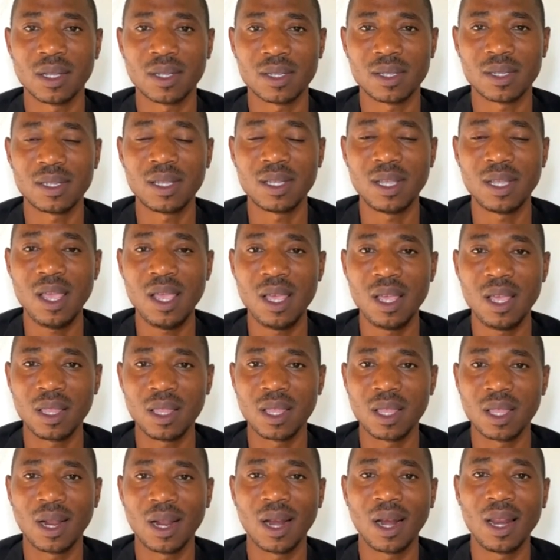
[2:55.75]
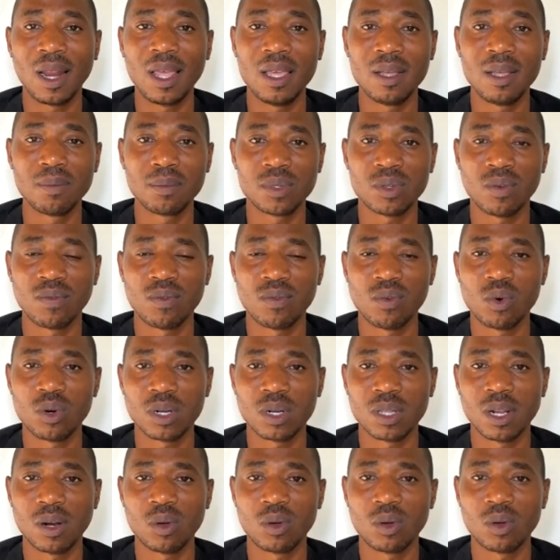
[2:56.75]
seeing the glimpse of
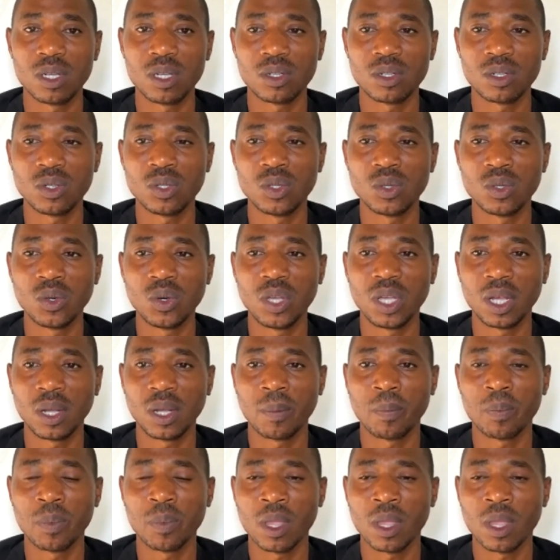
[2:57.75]
what the Lord is doing